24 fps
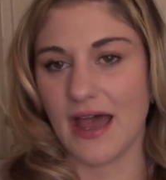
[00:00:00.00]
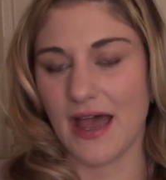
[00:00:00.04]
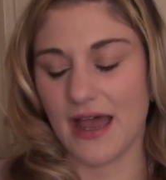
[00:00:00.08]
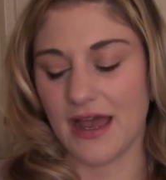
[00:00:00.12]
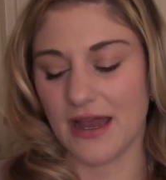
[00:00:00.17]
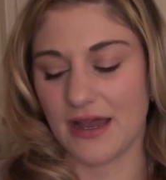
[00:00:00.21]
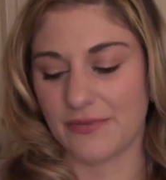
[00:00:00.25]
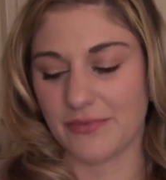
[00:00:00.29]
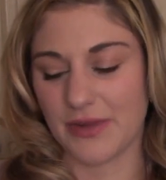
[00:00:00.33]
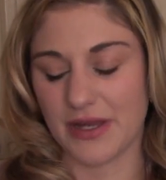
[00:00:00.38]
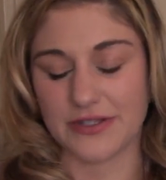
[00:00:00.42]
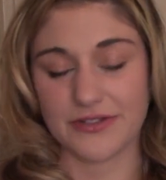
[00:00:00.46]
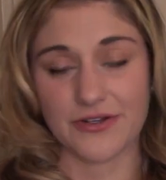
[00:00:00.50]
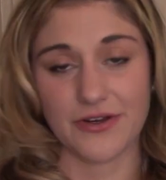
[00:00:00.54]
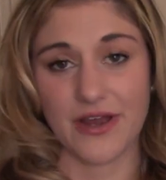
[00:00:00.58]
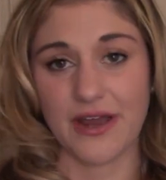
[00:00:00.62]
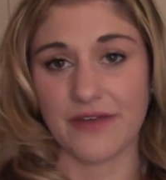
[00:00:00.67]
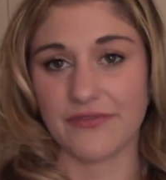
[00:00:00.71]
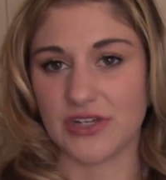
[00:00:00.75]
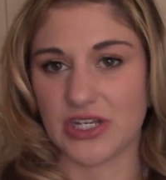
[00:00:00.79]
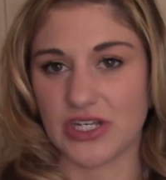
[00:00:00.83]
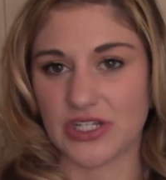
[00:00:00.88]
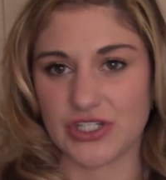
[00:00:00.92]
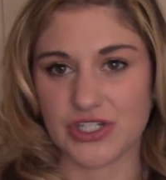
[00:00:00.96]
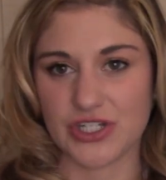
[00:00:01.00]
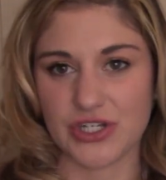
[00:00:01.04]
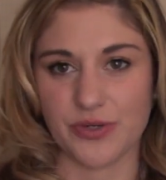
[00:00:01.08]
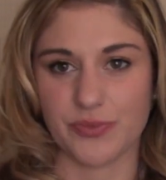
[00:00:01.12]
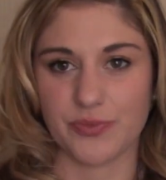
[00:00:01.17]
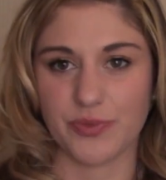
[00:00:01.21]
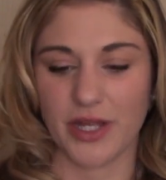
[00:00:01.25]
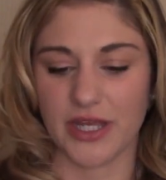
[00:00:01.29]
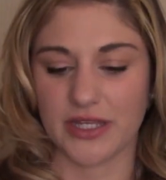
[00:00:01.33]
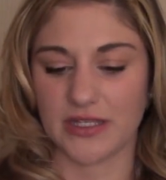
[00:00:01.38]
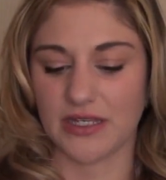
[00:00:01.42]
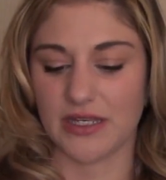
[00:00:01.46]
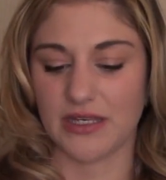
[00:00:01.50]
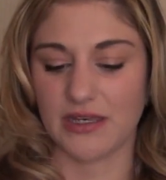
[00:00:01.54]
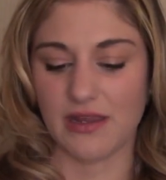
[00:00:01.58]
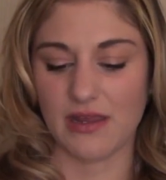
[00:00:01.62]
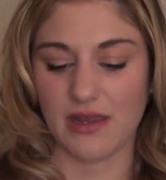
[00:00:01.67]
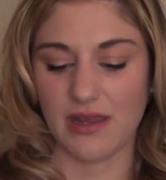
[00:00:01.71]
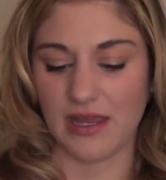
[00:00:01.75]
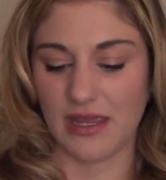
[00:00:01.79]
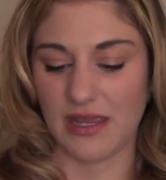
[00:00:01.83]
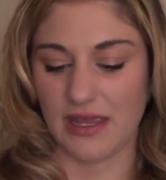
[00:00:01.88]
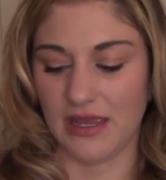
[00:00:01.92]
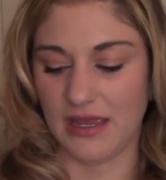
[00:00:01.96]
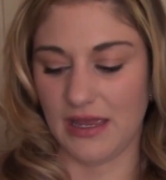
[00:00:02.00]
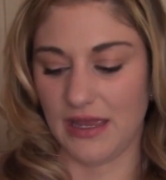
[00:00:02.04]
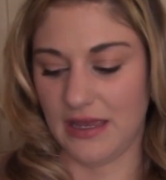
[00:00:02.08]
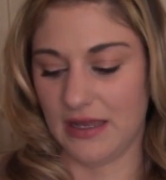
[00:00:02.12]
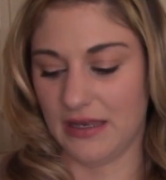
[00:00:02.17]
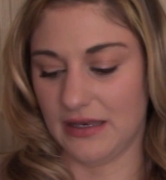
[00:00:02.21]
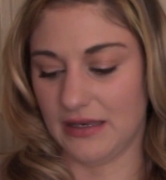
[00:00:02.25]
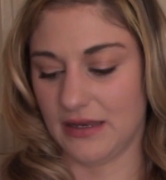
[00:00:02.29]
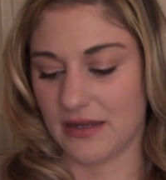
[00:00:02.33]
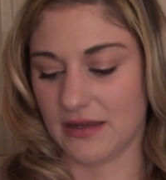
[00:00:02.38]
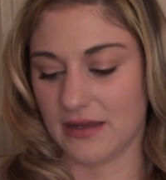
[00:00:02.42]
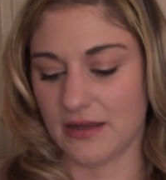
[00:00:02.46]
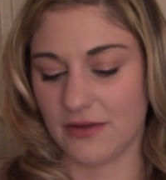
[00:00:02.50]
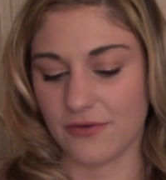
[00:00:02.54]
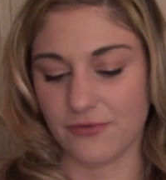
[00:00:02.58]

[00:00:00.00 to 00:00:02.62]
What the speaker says: I don't have an issue blending it in